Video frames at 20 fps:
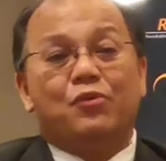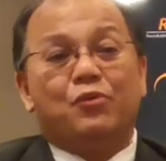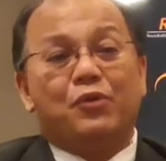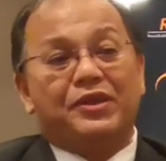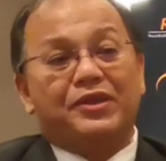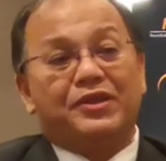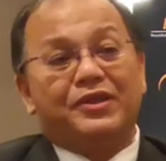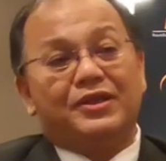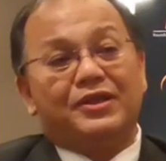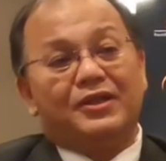
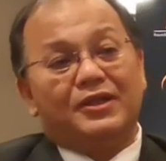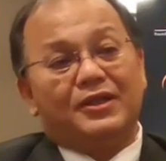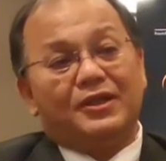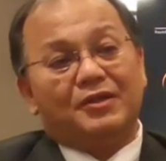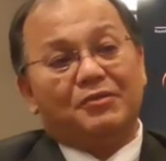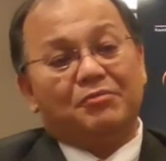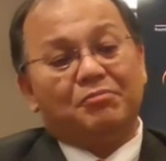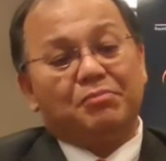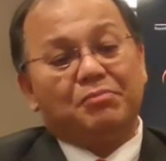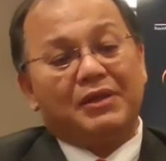whether
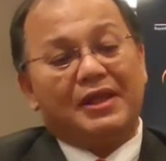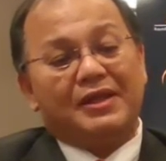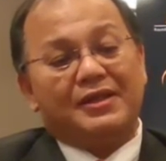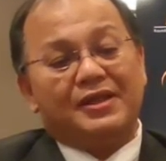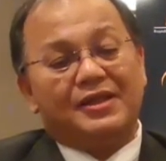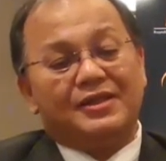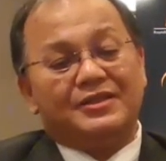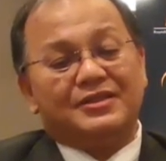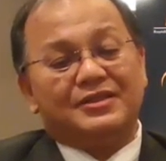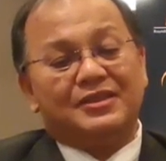a
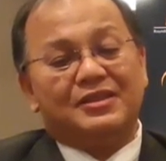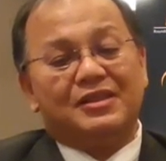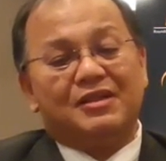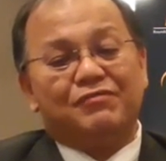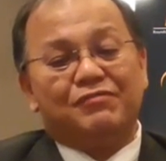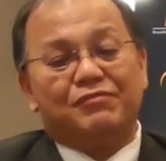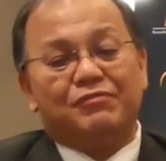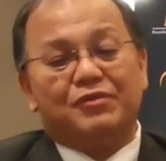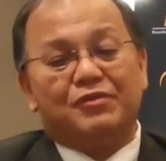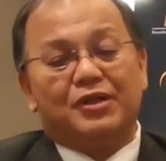plant has
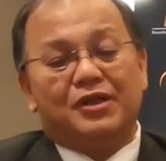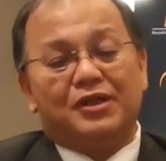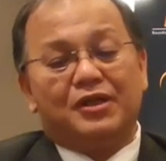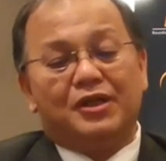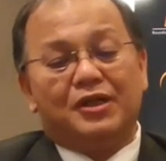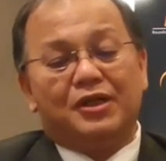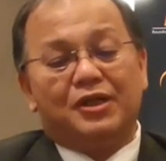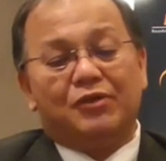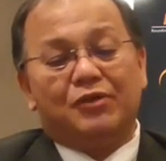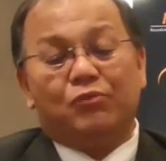enough
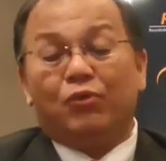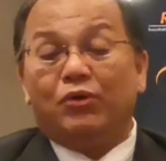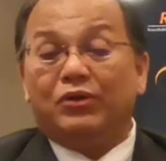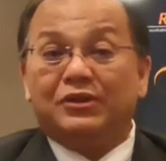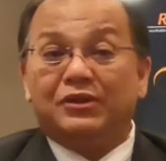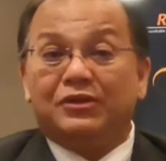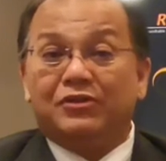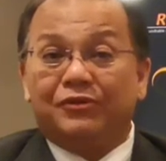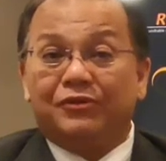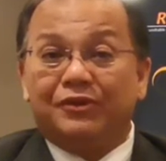
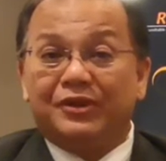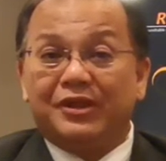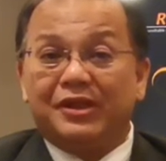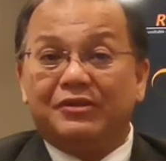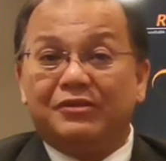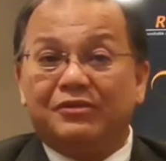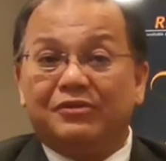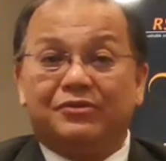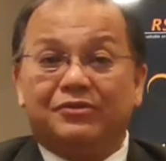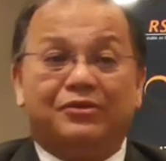water
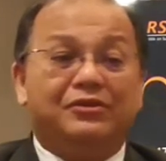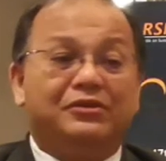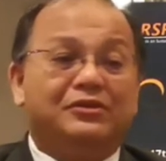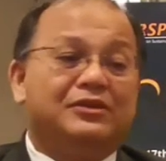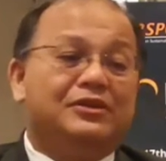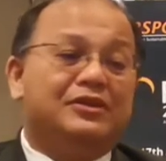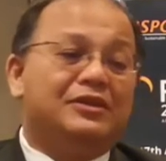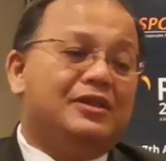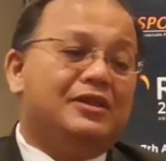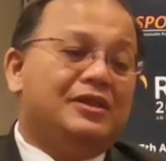content or
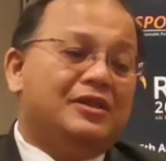not.